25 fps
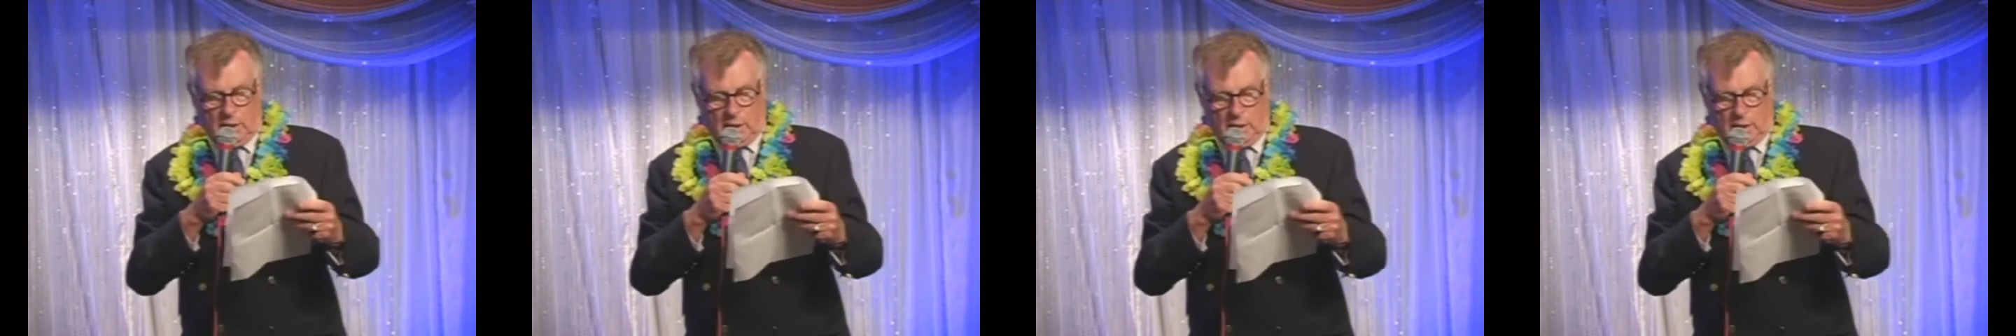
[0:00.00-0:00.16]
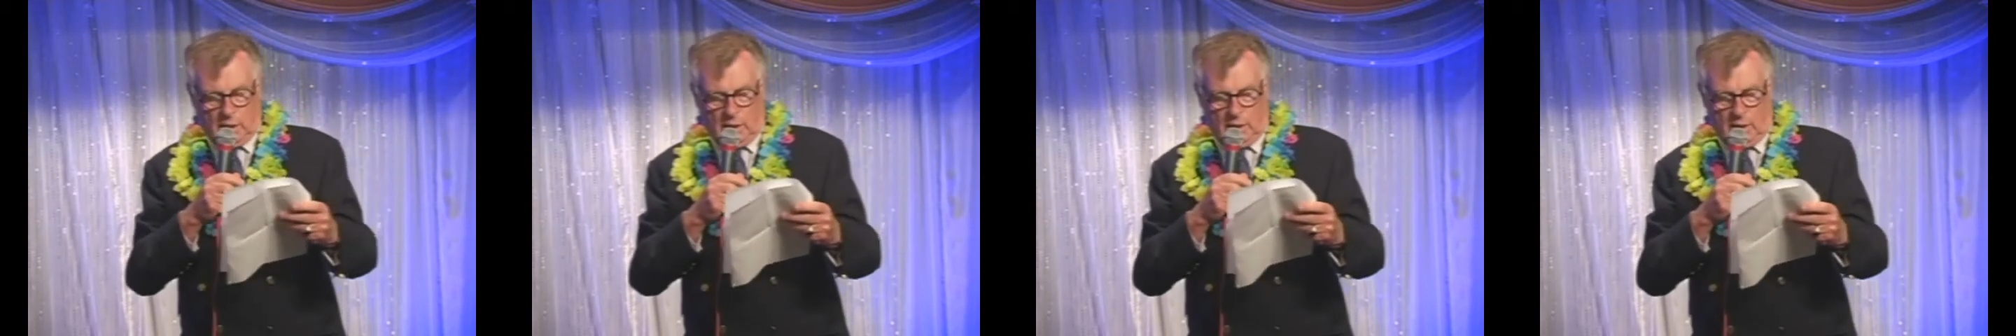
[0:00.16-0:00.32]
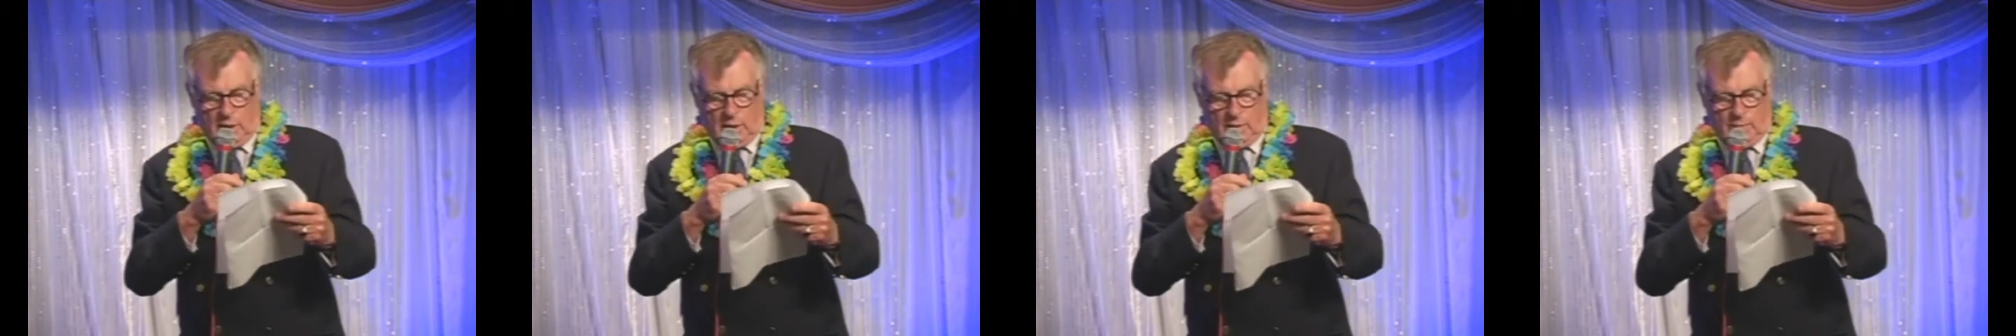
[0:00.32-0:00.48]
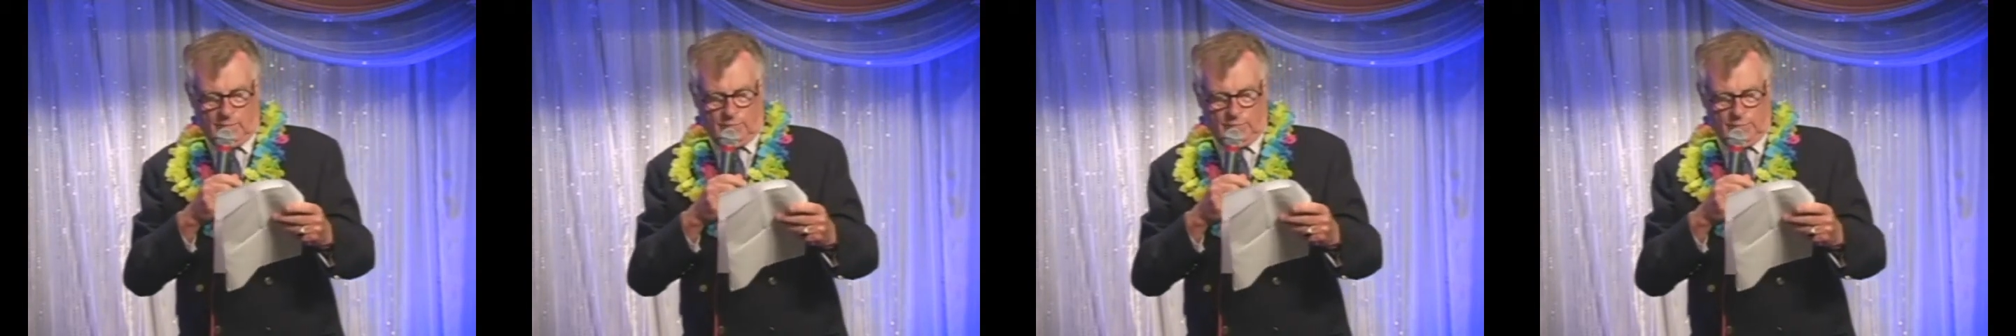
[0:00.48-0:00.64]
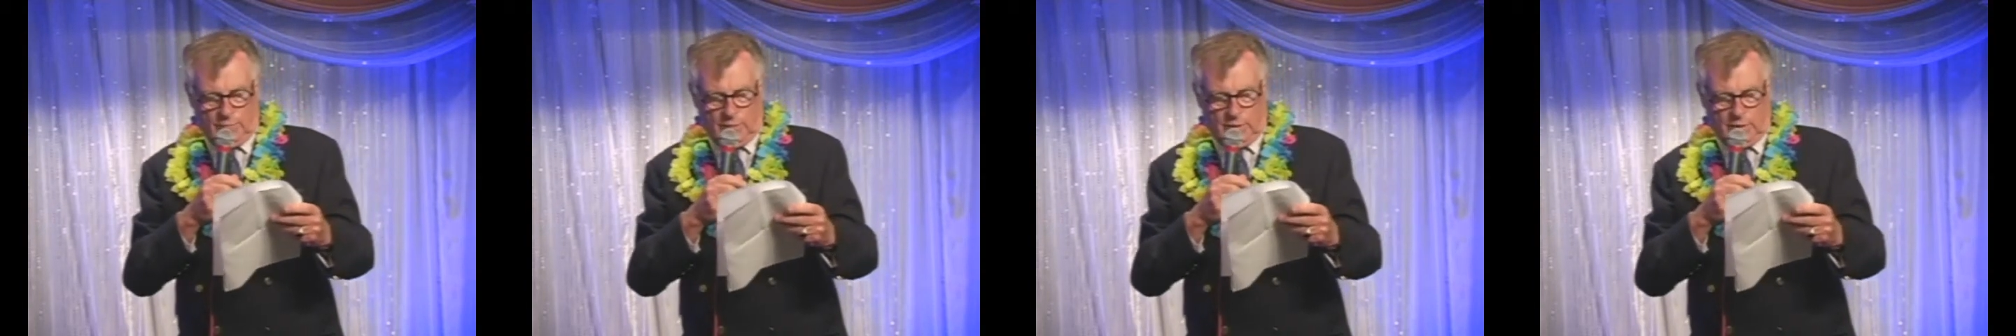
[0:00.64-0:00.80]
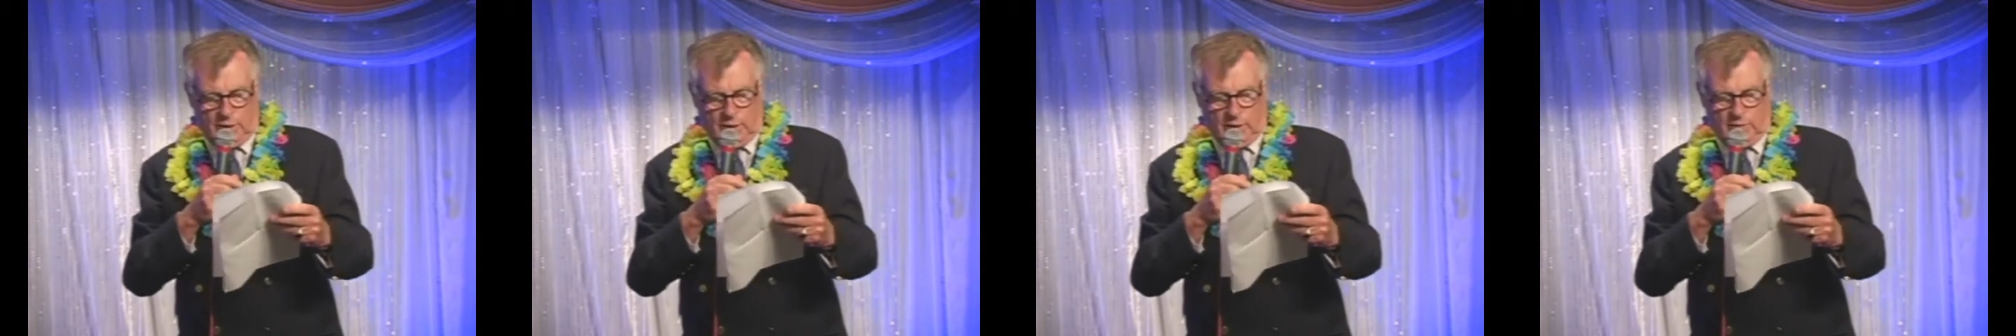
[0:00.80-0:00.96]

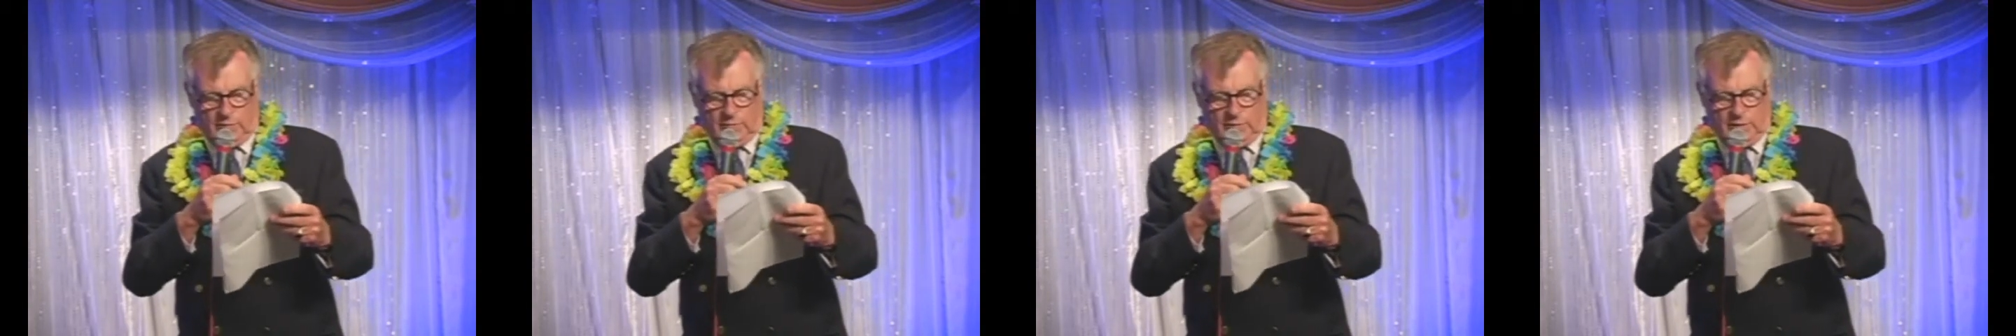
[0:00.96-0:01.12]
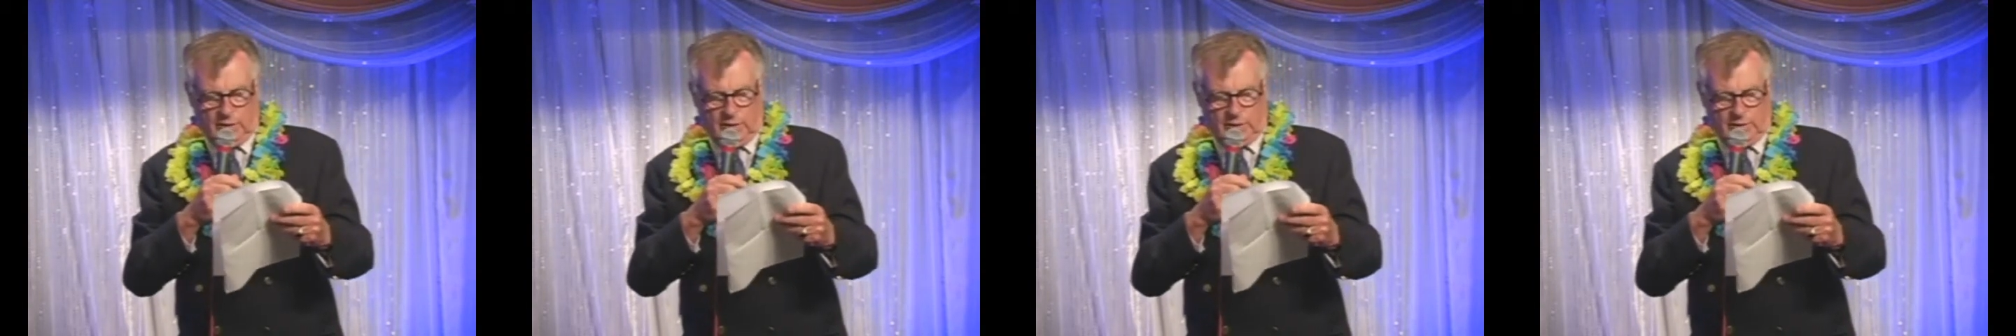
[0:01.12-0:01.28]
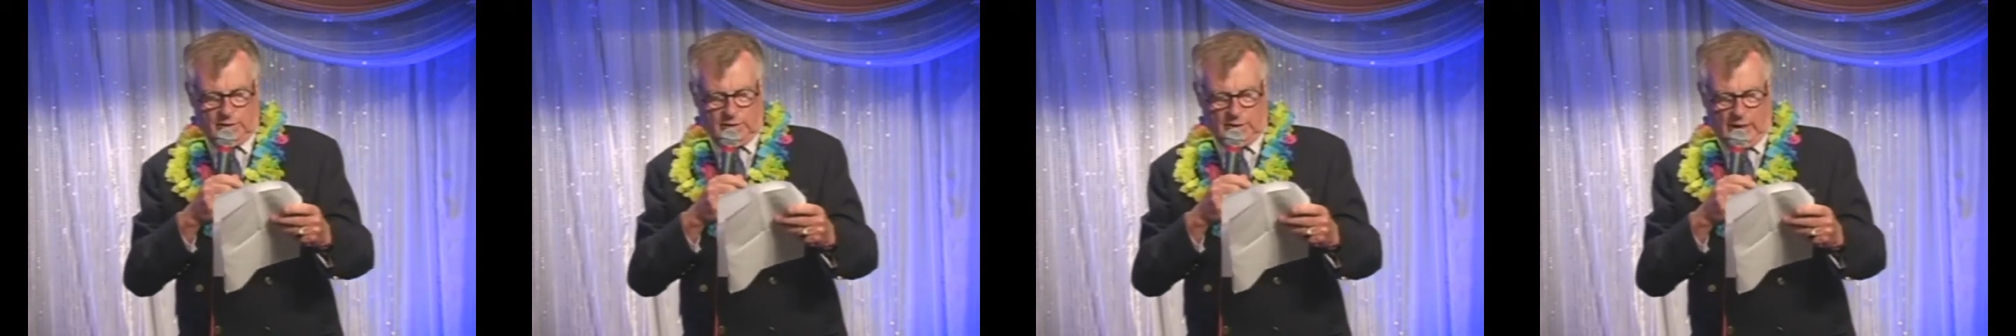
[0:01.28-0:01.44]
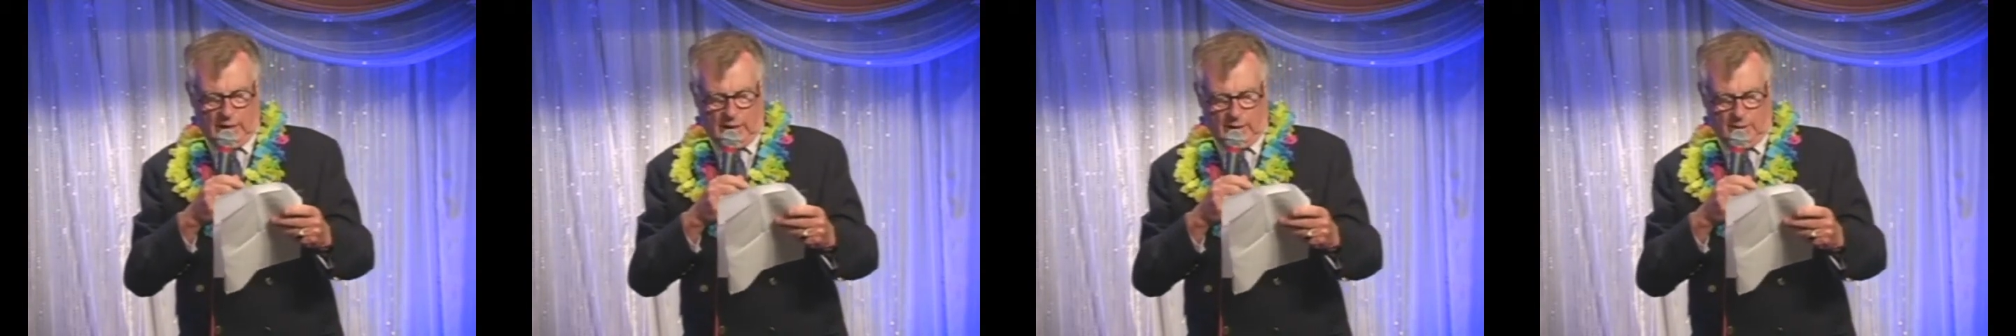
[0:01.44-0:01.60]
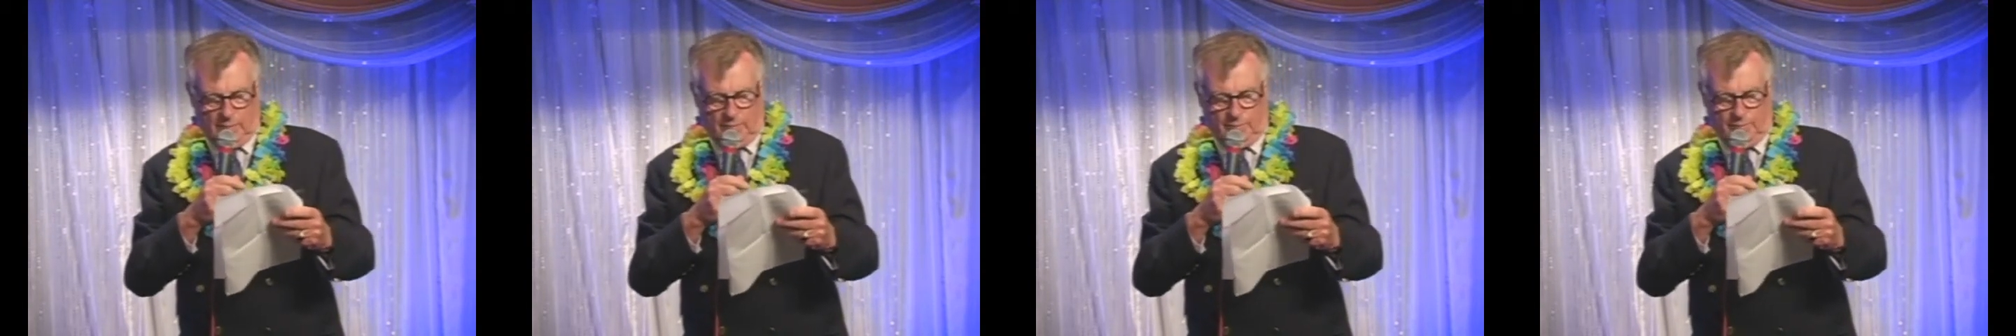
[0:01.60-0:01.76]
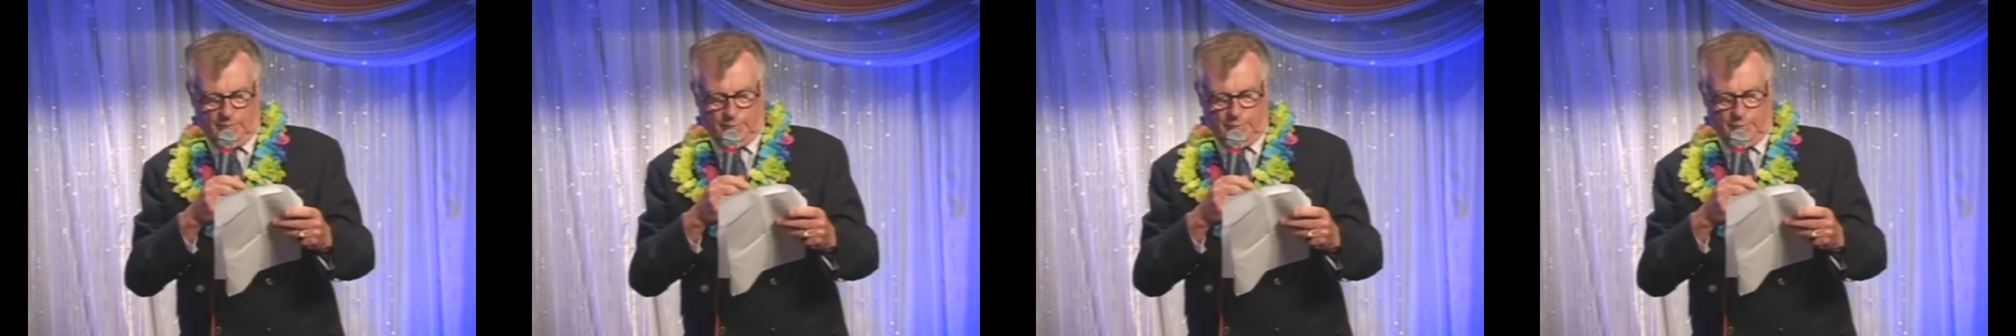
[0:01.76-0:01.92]
in
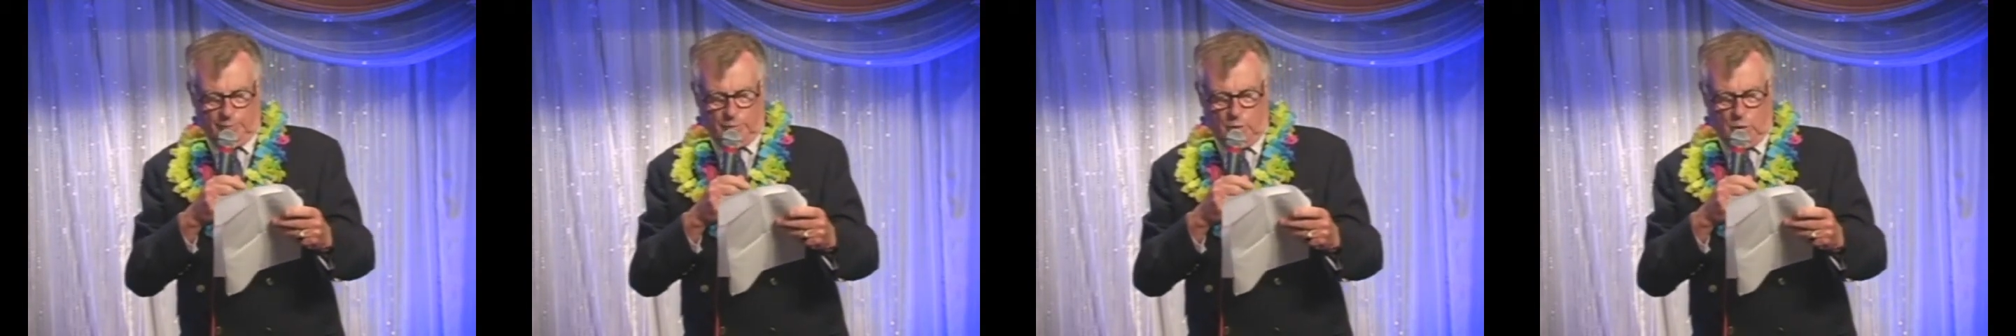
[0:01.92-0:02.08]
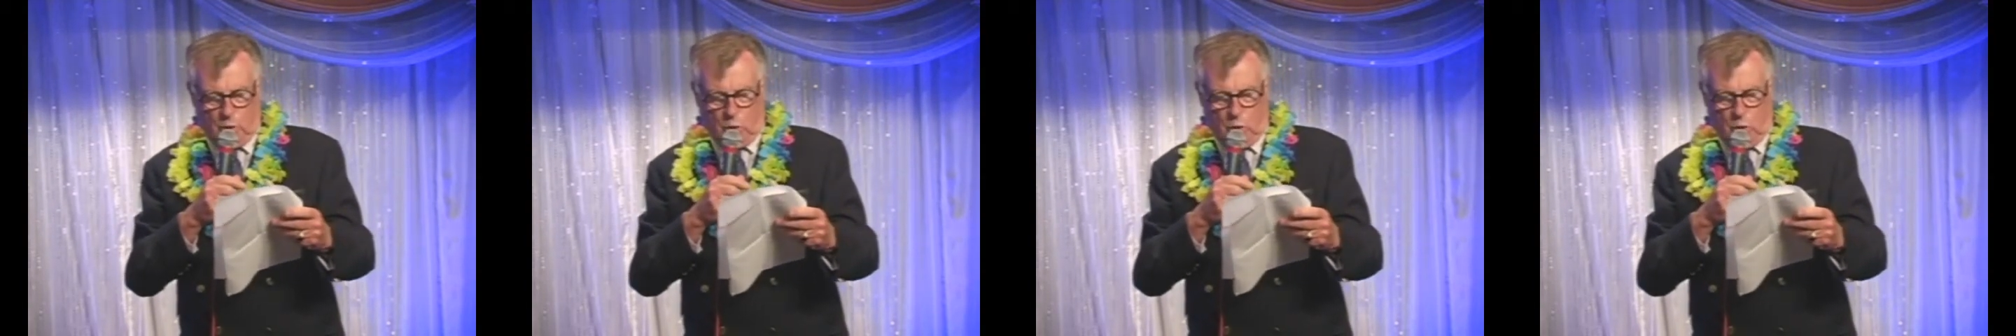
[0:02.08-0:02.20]
Vietnam.